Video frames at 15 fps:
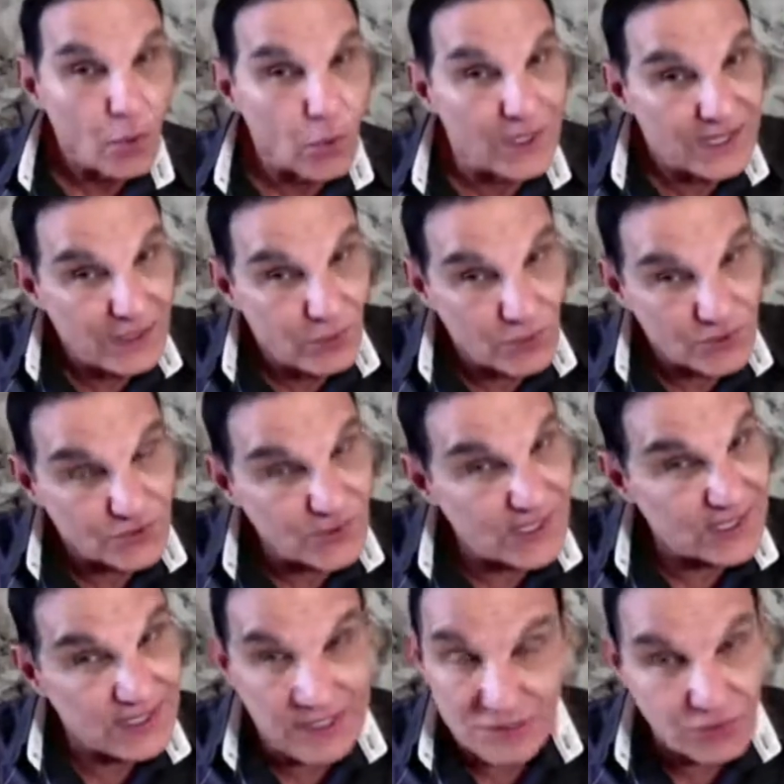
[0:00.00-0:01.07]
Well, he was
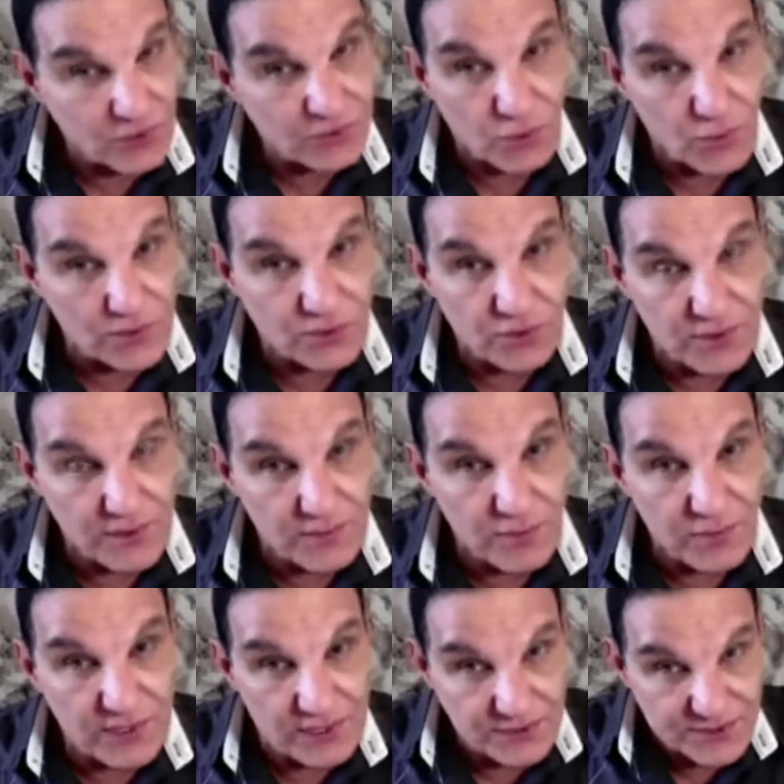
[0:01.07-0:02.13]
really not the one doing the
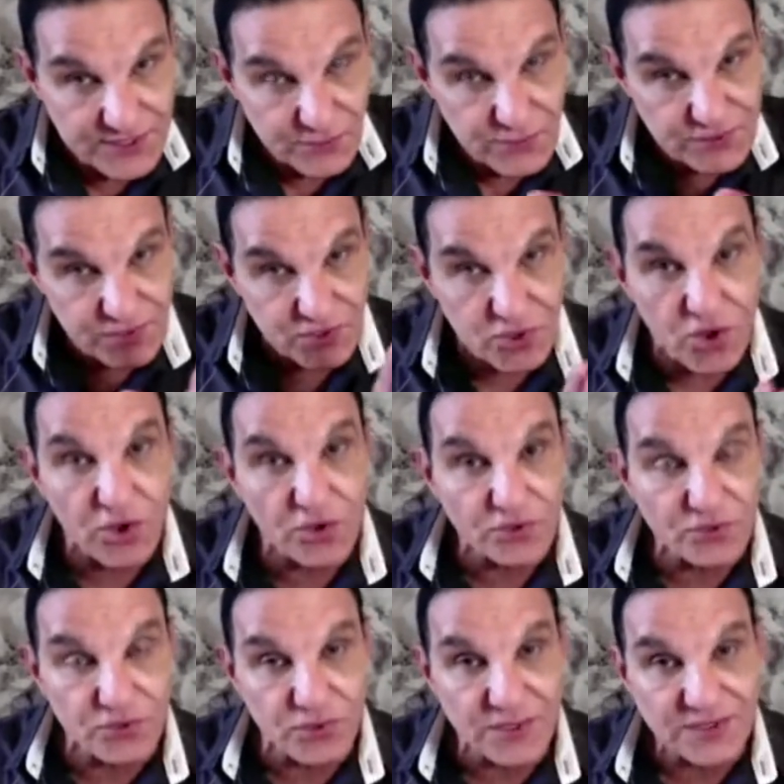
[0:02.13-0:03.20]
miracles. He was a
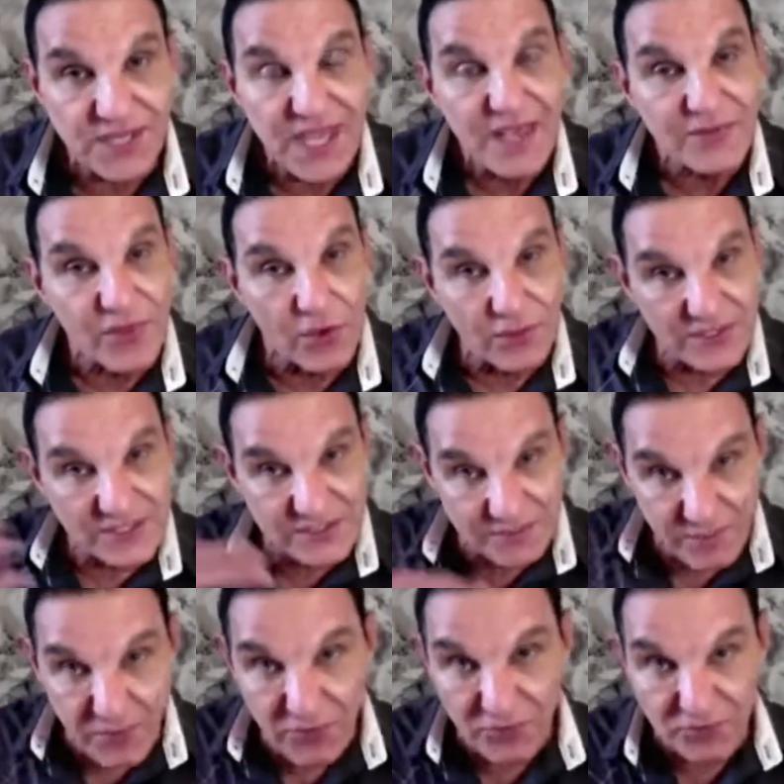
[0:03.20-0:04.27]
conduit, the Holy
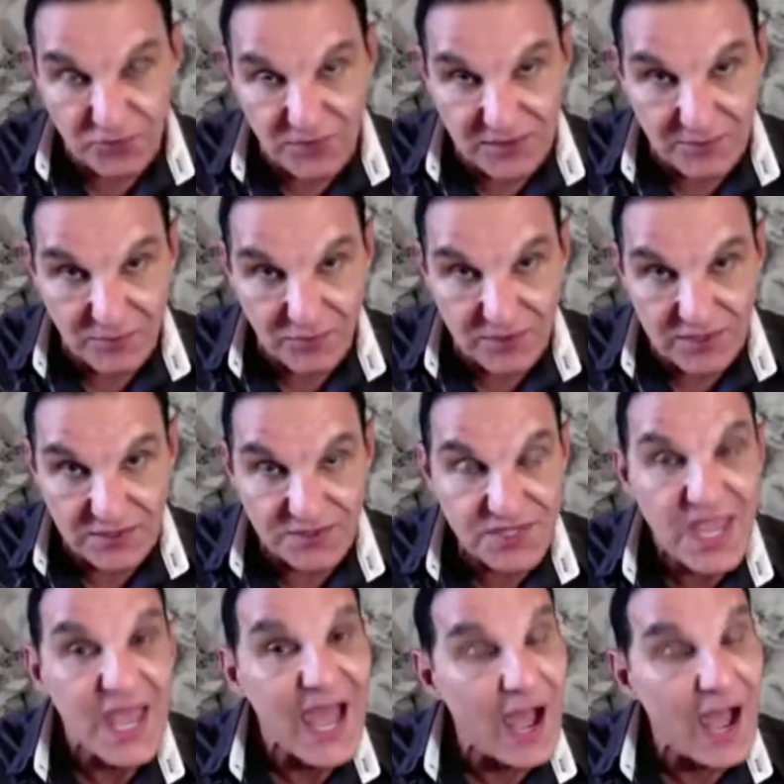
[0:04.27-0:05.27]
Spirit doing the miracles.